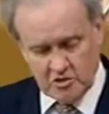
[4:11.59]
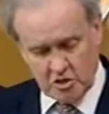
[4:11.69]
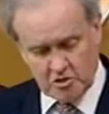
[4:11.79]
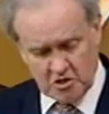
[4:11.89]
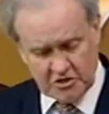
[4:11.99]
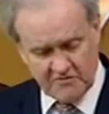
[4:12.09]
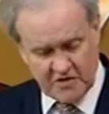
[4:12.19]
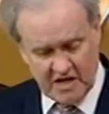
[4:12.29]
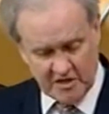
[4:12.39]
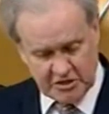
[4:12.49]
to
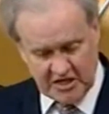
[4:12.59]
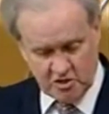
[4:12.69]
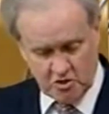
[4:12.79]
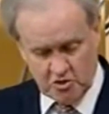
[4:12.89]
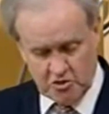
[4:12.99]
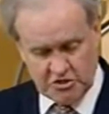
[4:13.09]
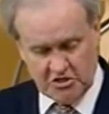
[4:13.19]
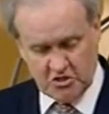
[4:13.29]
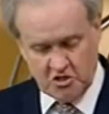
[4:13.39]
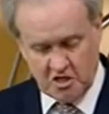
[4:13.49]
justify a sanction
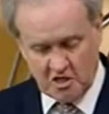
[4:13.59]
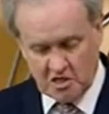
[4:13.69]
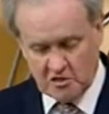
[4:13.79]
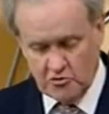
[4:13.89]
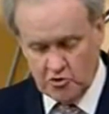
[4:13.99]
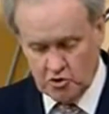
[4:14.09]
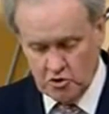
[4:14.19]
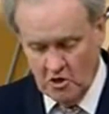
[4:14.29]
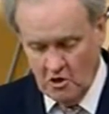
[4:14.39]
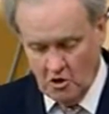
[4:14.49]
such as
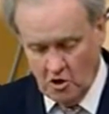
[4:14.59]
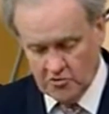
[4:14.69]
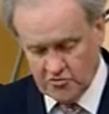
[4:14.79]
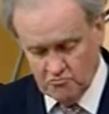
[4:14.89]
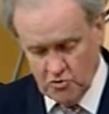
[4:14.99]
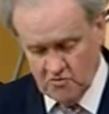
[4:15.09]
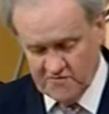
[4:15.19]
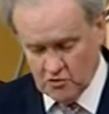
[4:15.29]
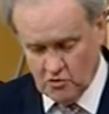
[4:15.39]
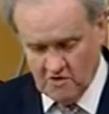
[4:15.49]
exclusion or
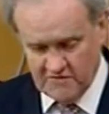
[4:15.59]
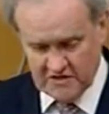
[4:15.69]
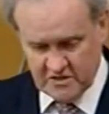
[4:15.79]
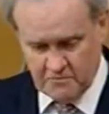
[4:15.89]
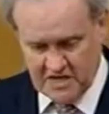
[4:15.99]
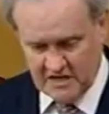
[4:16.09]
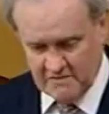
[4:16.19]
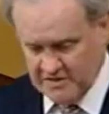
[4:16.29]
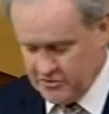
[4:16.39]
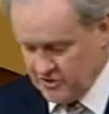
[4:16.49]
removal of other
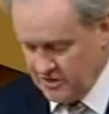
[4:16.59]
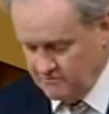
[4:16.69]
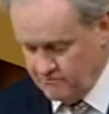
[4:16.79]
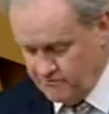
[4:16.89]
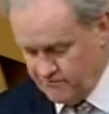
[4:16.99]
parliamentary